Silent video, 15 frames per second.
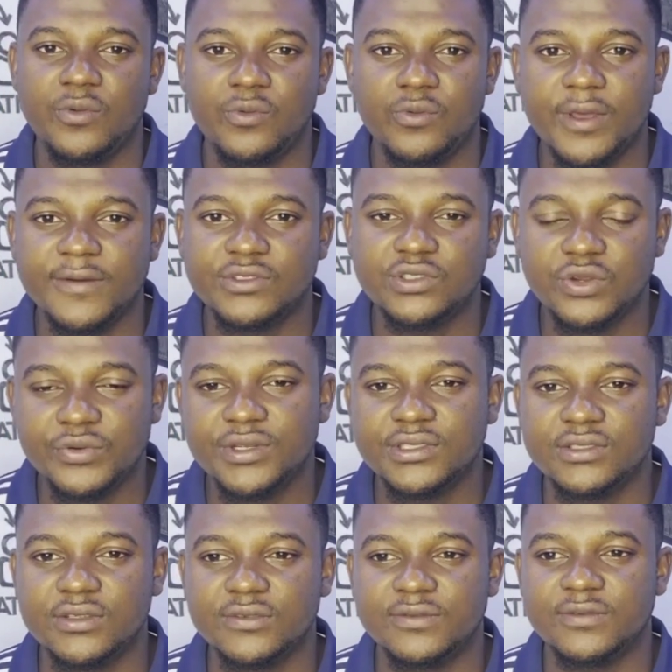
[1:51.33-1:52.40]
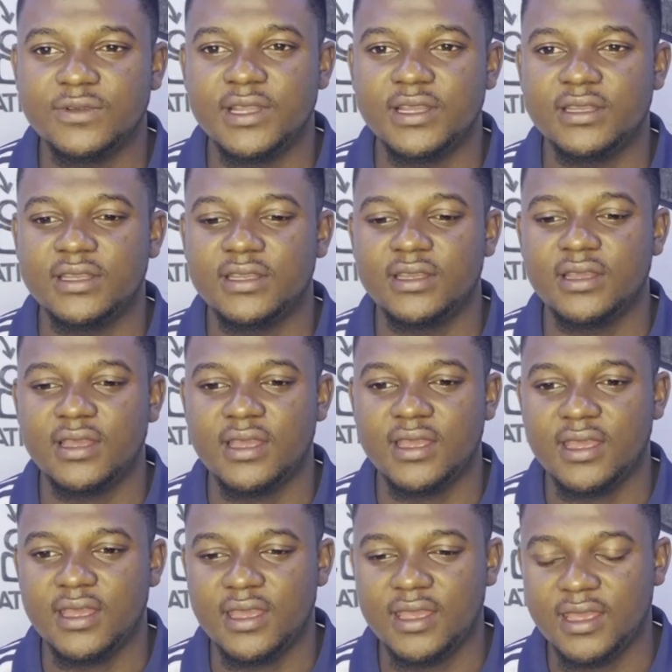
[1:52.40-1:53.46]
we have stories of
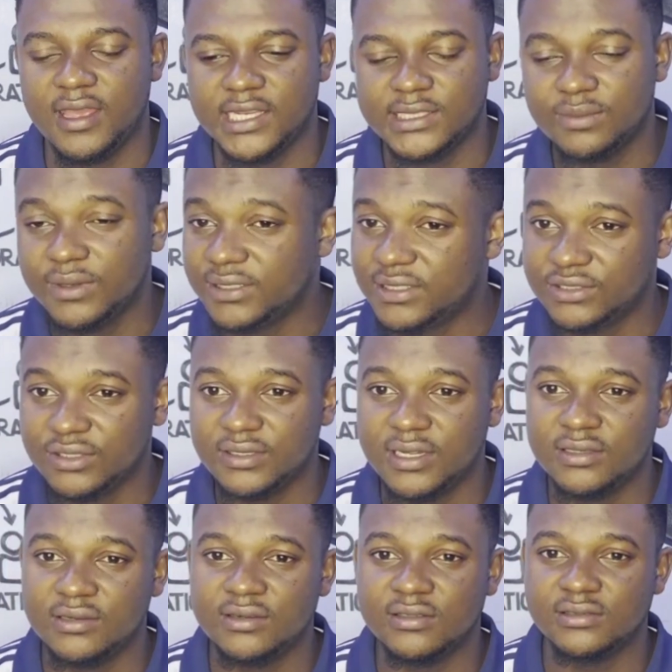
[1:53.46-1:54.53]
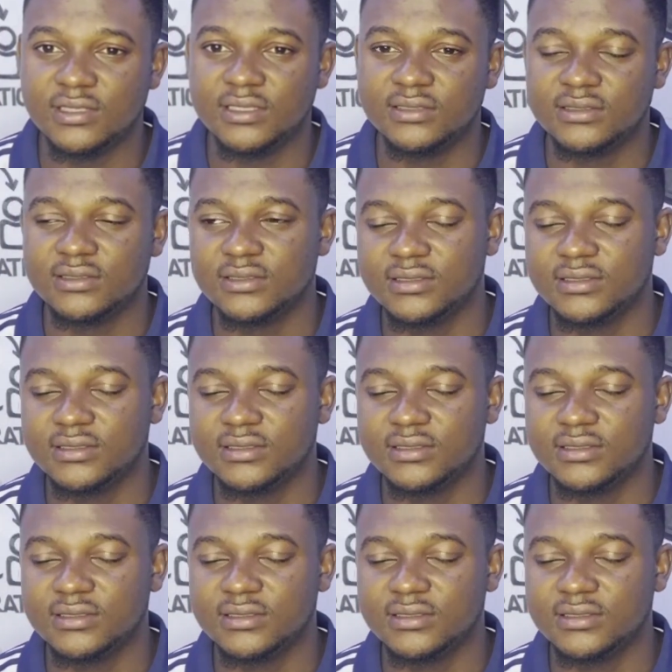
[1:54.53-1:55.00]
exploitation and all that.